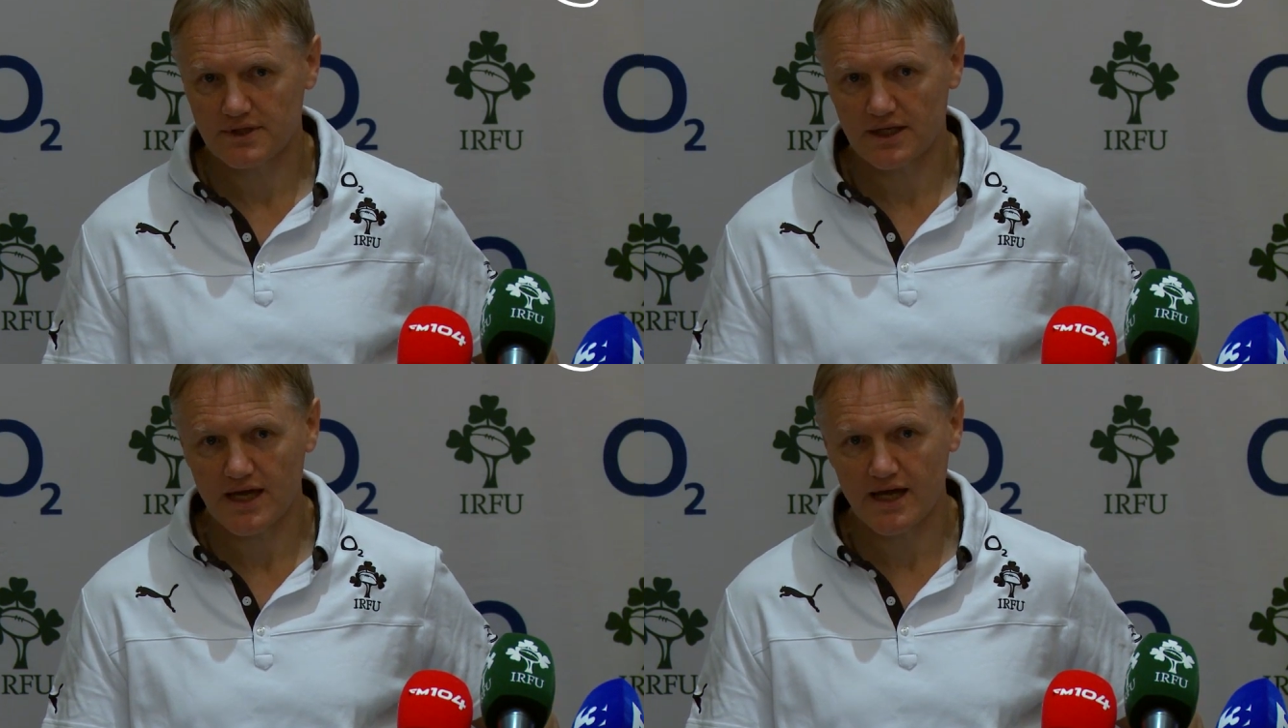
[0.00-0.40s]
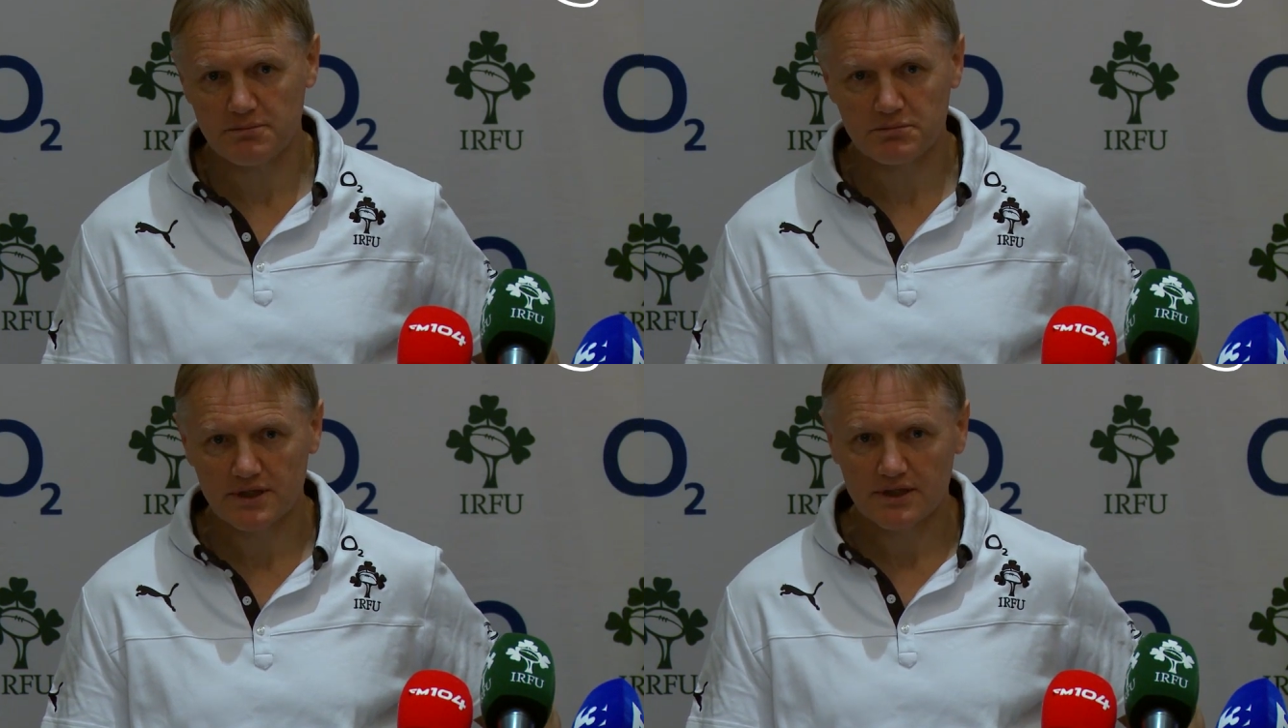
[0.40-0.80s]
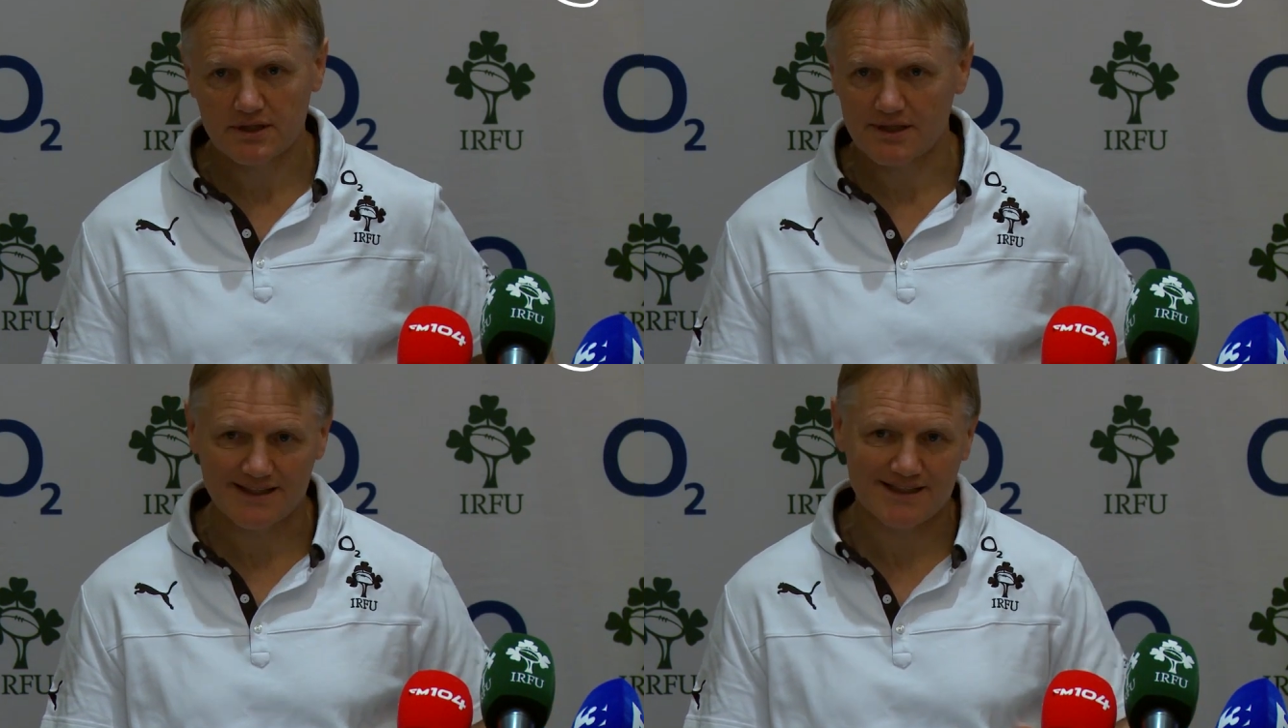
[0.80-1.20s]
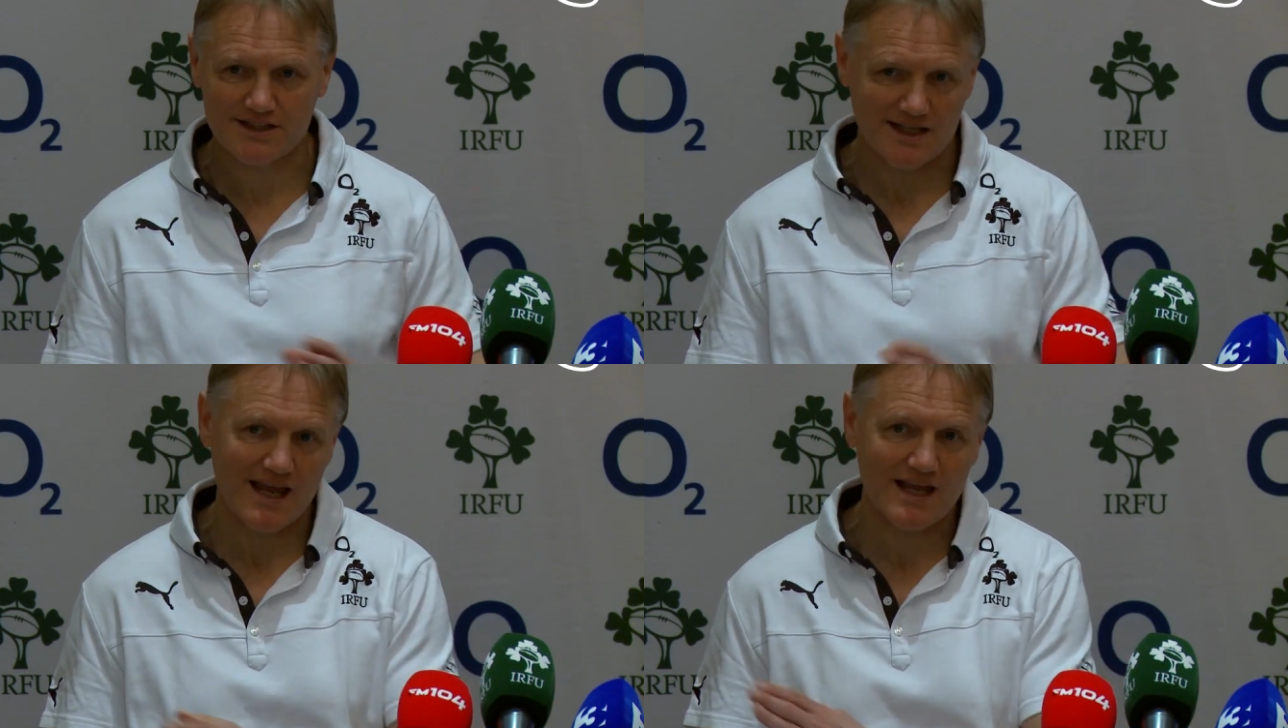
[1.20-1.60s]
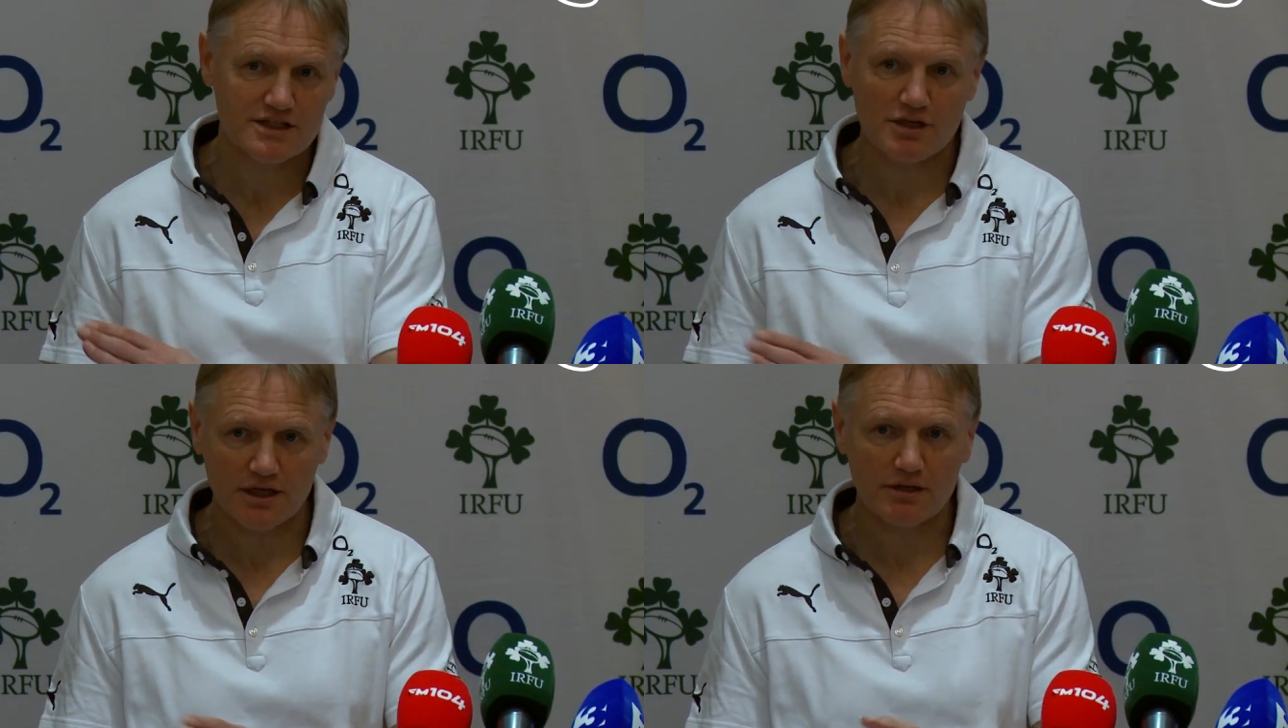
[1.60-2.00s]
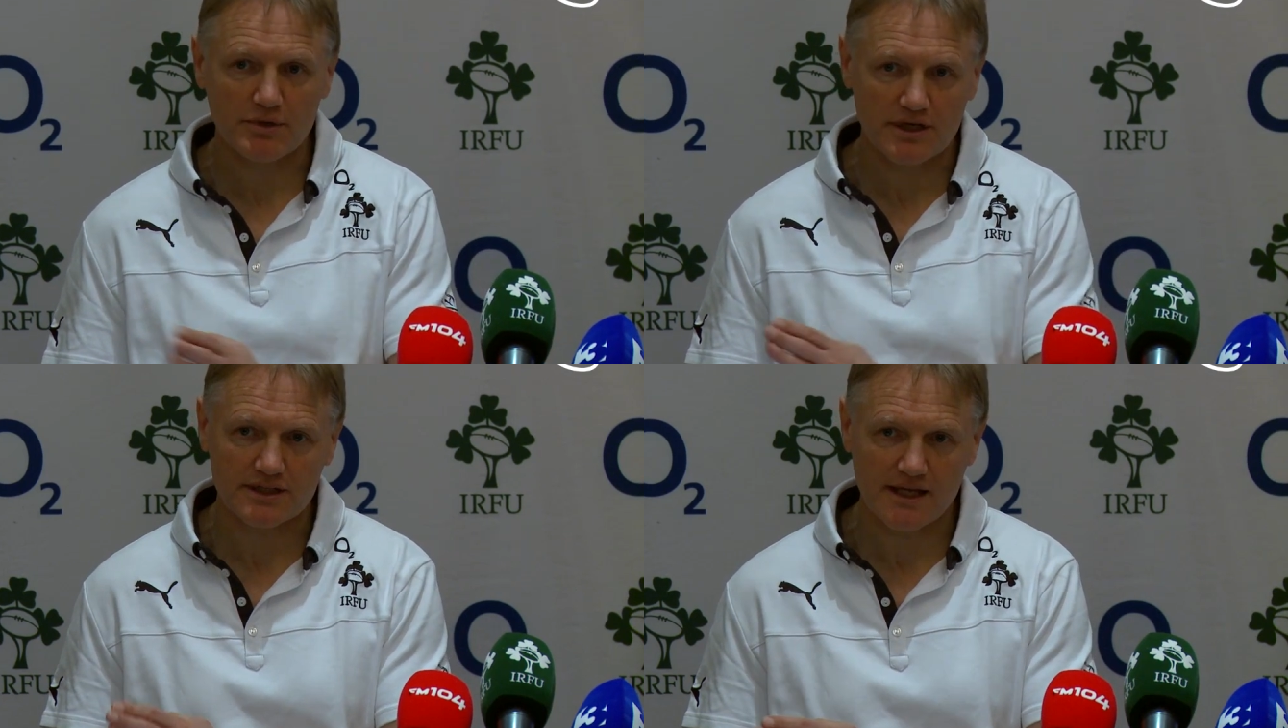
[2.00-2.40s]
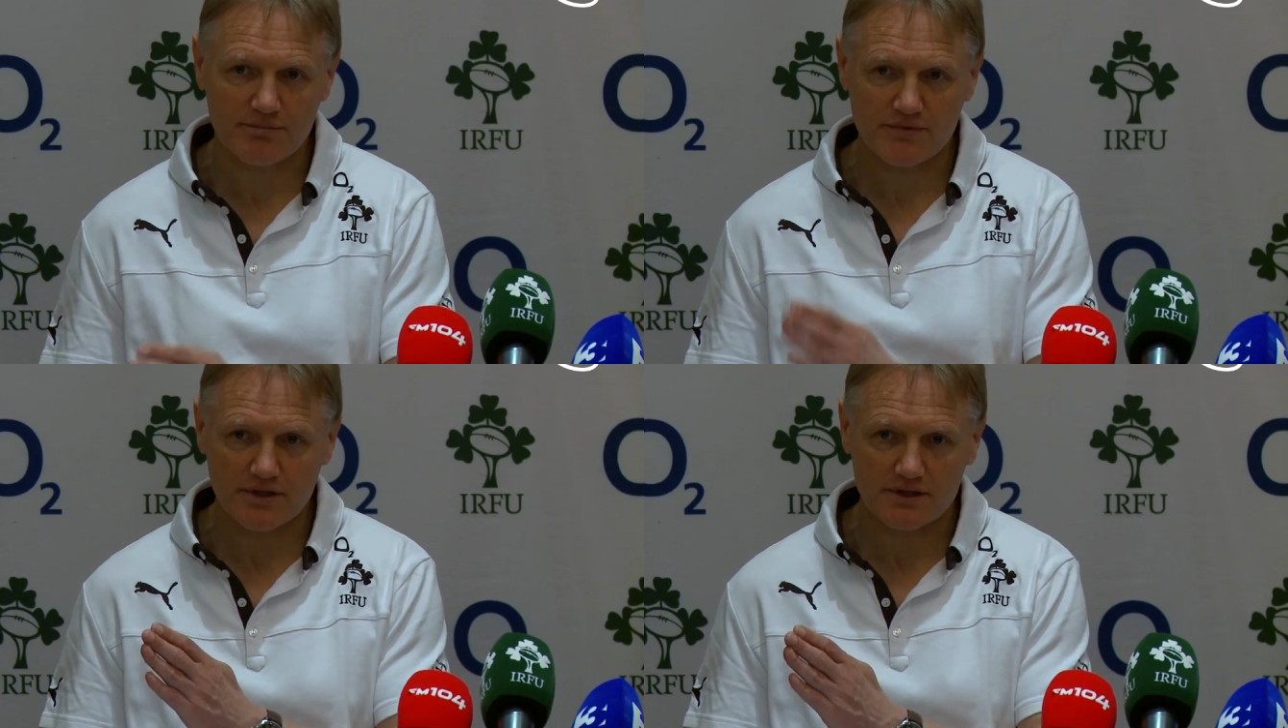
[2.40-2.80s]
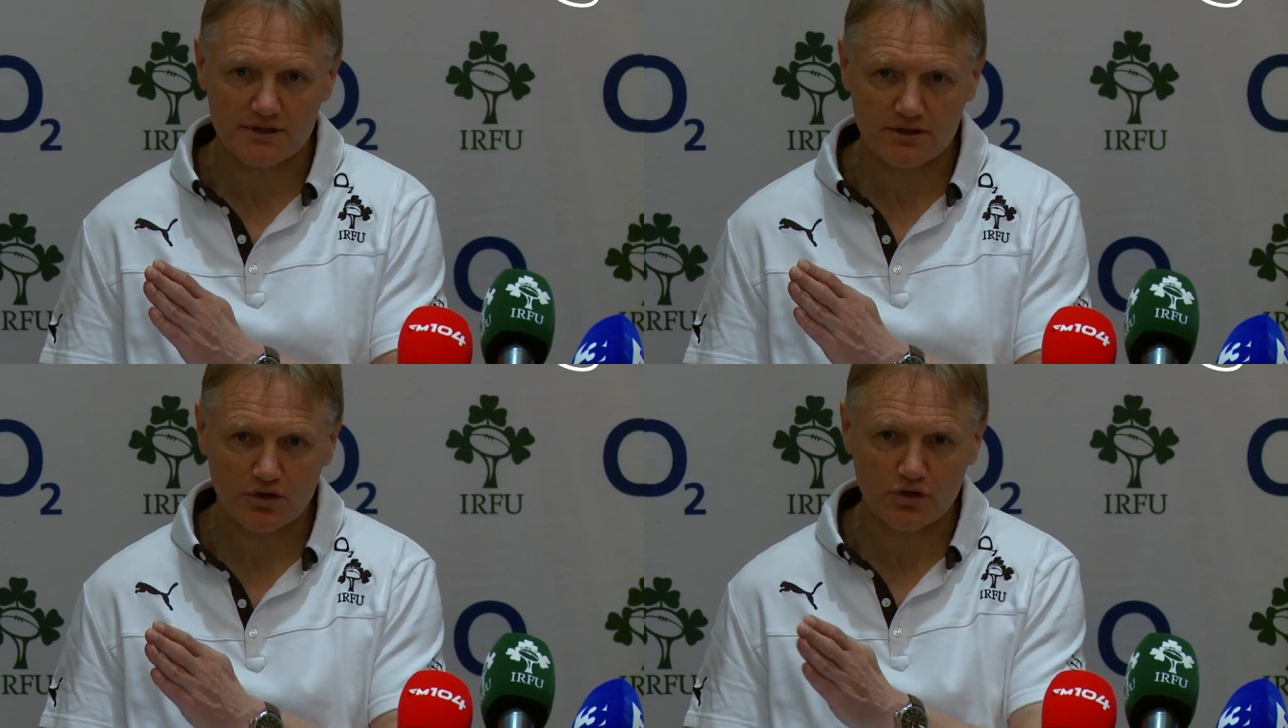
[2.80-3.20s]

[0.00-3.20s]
game, it just adds a little bit of depth and